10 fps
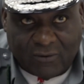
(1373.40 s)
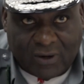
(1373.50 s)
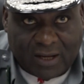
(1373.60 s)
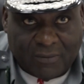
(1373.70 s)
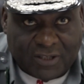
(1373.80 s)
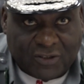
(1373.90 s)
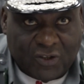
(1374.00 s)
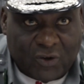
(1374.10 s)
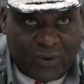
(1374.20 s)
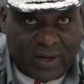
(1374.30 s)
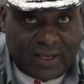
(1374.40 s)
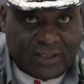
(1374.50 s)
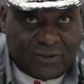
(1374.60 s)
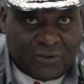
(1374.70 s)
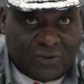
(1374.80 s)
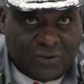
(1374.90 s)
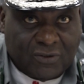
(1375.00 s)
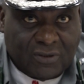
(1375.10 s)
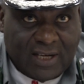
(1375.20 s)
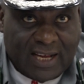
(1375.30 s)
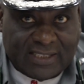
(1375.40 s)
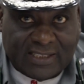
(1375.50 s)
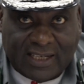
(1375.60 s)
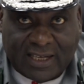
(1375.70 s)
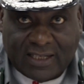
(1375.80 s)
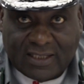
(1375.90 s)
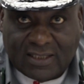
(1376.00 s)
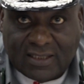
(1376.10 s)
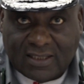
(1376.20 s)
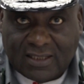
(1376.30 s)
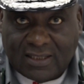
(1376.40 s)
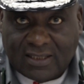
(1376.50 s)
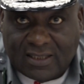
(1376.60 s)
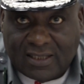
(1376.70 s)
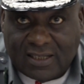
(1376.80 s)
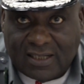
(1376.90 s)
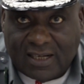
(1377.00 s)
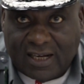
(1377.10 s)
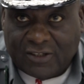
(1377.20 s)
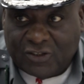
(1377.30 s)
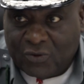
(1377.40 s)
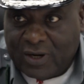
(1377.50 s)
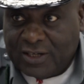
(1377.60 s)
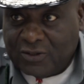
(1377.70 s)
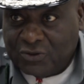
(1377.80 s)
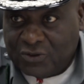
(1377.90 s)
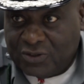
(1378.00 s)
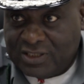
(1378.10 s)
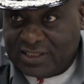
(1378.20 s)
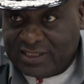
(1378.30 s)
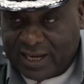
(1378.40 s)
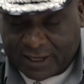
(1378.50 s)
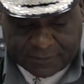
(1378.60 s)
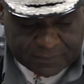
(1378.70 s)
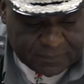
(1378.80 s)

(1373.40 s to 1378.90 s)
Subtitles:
What I mean is January to June last year and January to June this year.